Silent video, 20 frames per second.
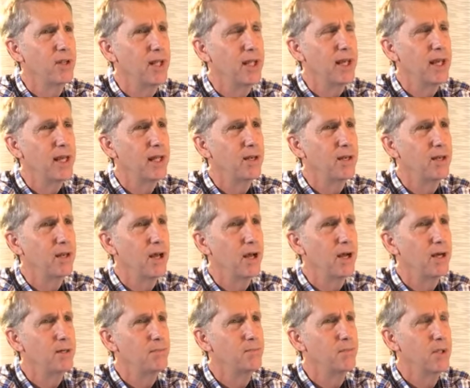And,
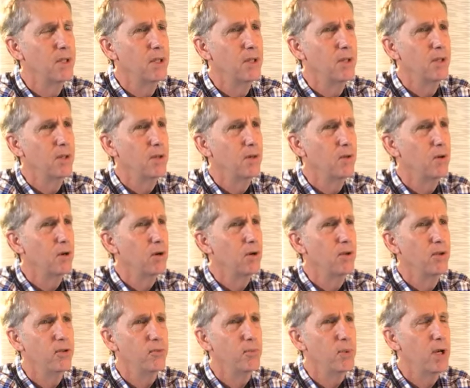uh,
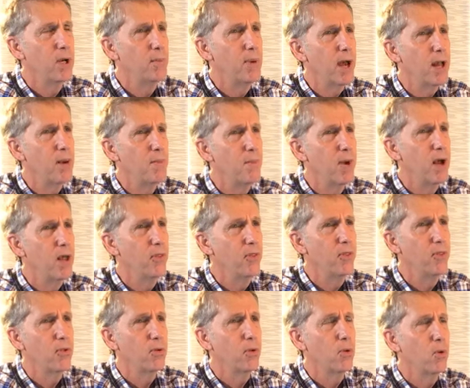Lord, it's been about a month,